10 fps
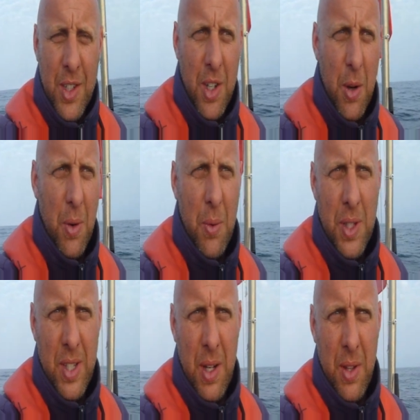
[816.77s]
So
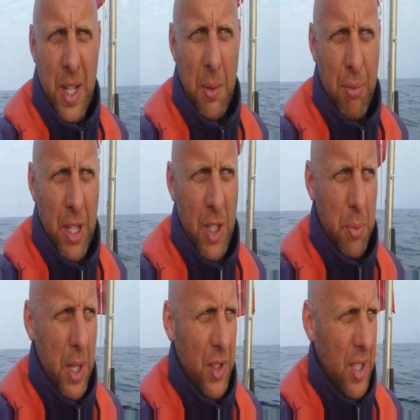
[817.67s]
we'll see how tonight brings,
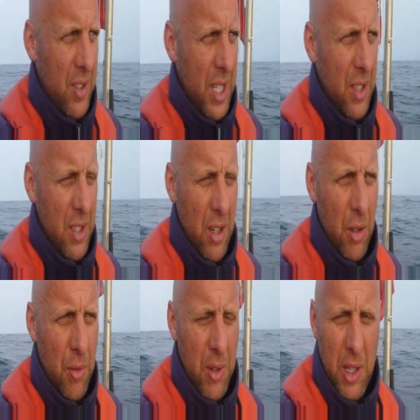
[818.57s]
but as you can see, it's a lovely,